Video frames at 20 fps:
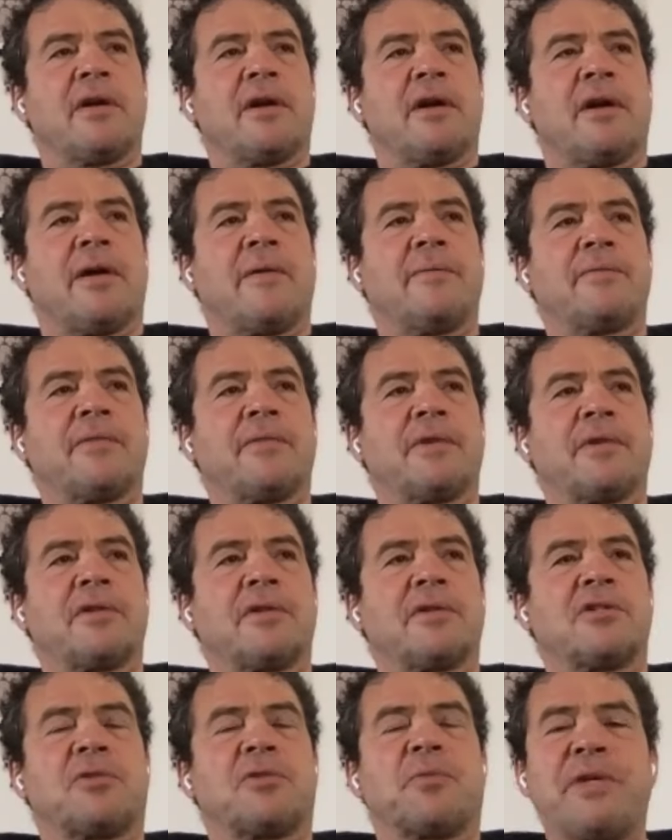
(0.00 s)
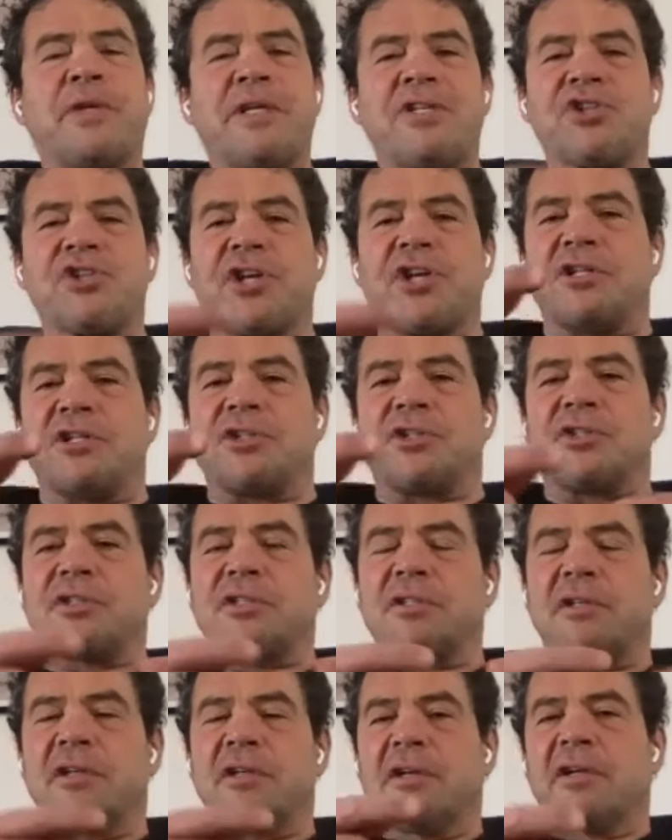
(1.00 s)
um, speed changes